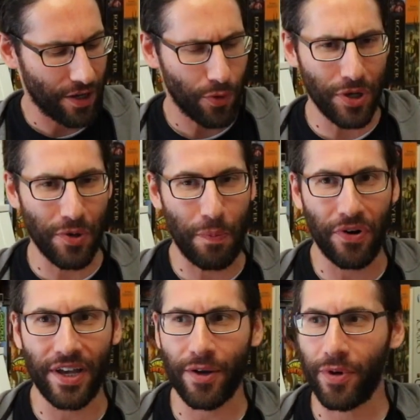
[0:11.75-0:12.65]
We were
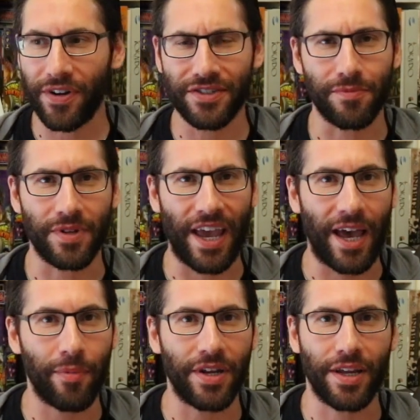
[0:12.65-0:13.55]
at some
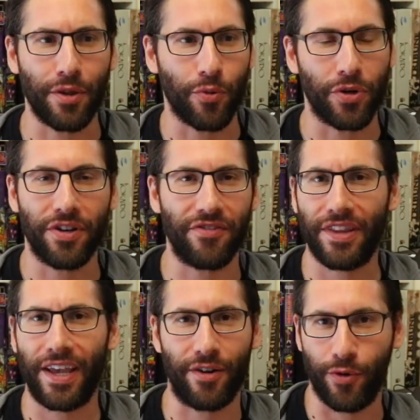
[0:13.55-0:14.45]
cabin in the woods,
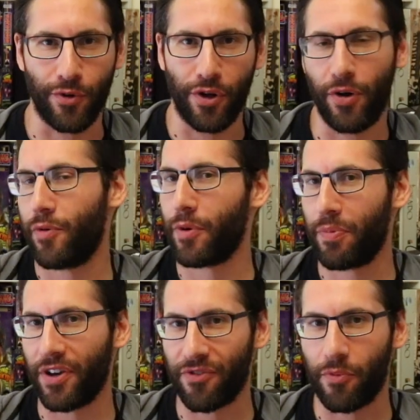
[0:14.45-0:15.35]
and they had Uno, and we were
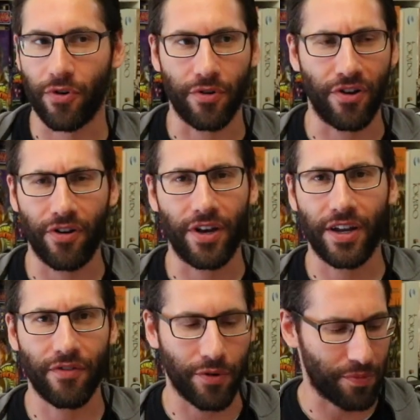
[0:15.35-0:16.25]
playing some more Uno, and
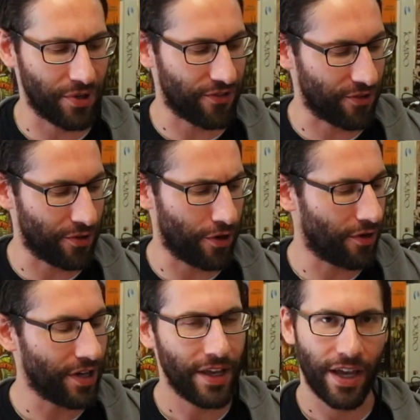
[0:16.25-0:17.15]
everyone plays Uno.